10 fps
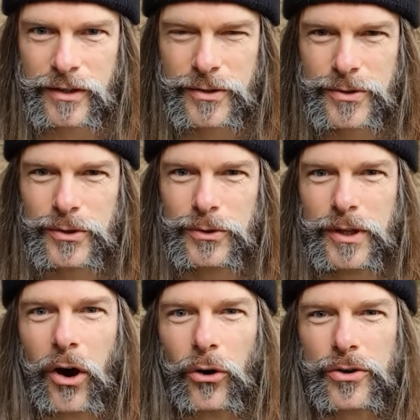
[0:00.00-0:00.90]
So
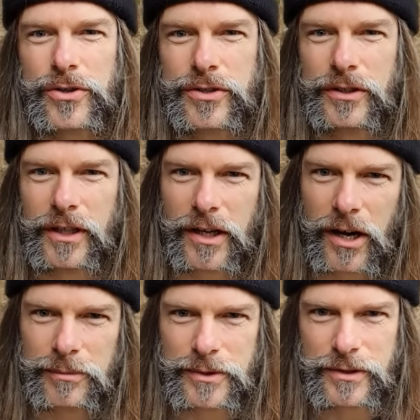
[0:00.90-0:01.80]
the oxygen and
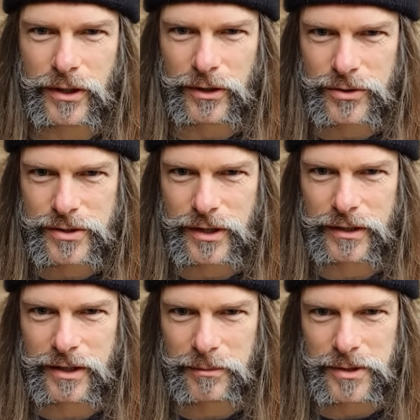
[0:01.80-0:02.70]
carbon dioxide come